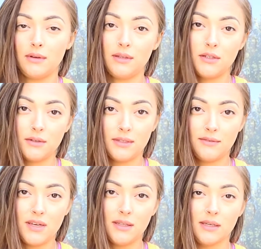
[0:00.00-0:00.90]

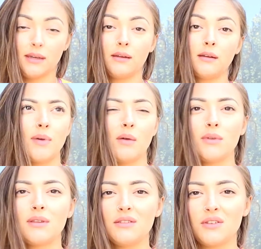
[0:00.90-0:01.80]
intuitive eating. But
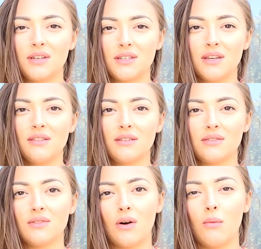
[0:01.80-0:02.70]
with nutrition,
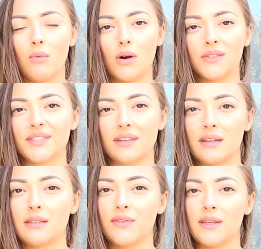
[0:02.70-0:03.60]
there's not one
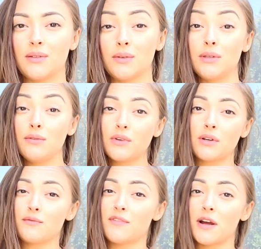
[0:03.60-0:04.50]
size fits all. You've got
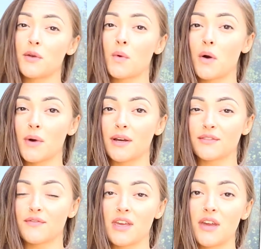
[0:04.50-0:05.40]
to find what works
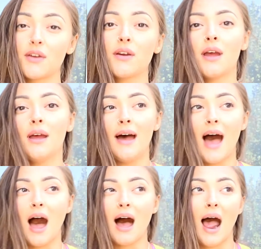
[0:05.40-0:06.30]
for you.
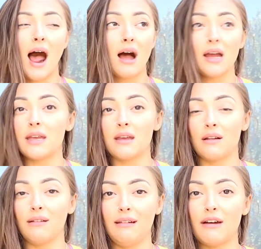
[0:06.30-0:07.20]
I
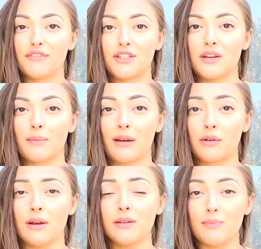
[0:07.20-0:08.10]
love doing
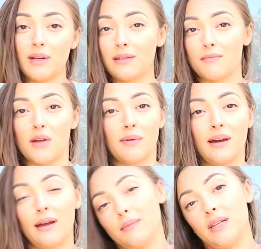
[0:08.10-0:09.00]
macros, but at the moment
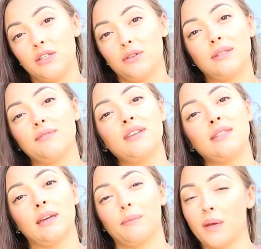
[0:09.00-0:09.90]
I'm intuitive
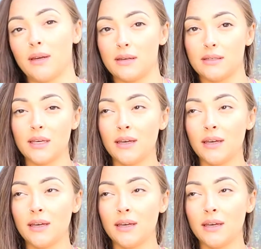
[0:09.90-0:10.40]
eating because